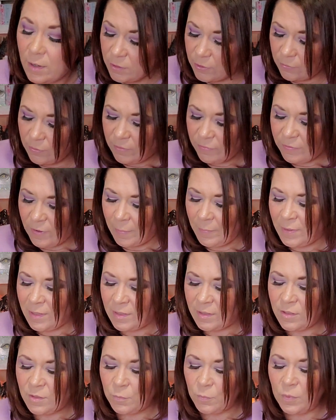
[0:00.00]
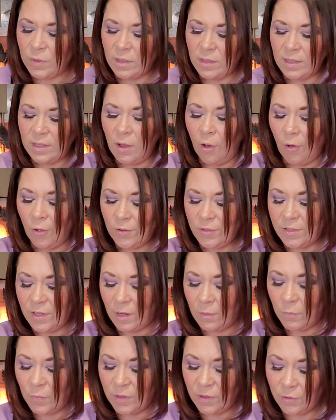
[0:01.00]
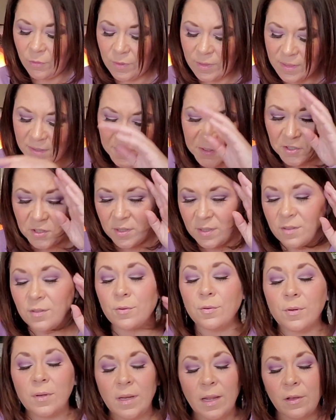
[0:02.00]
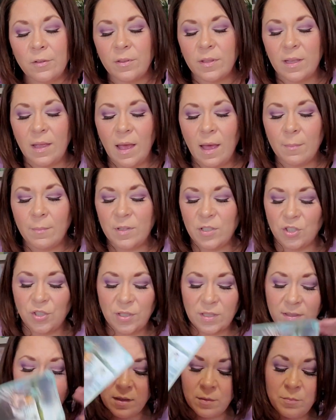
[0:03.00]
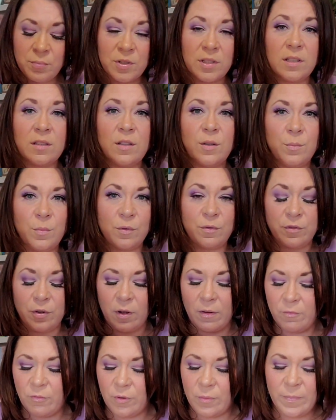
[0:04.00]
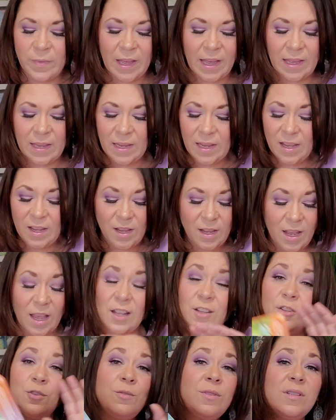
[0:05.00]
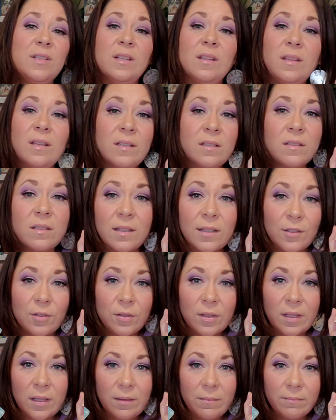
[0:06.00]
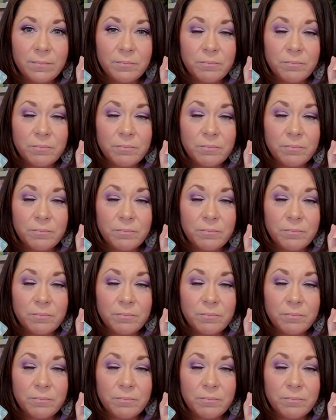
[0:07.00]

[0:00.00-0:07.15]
So the Feminine is really all done with her addictions, her unhealthy habits. She's completely moved on from that, and you see things clearly.